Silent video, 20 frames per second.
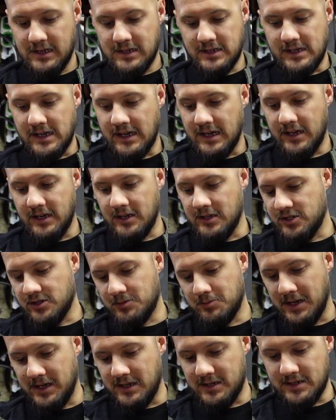yeah, it
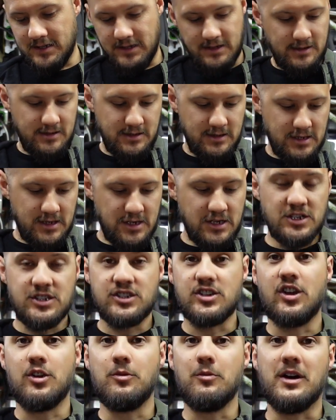just makes it
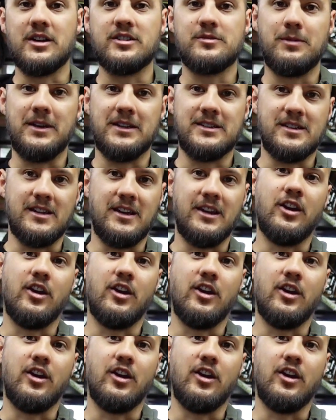so much better,